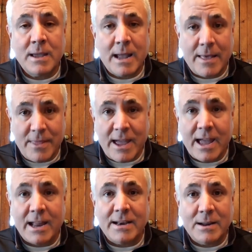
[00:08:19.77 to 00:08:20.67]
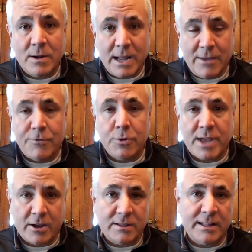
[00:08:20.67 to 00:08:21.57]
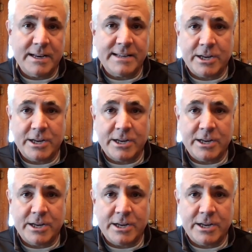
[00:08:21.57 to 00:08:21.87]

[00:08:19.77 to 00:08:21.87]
And then if you calculate a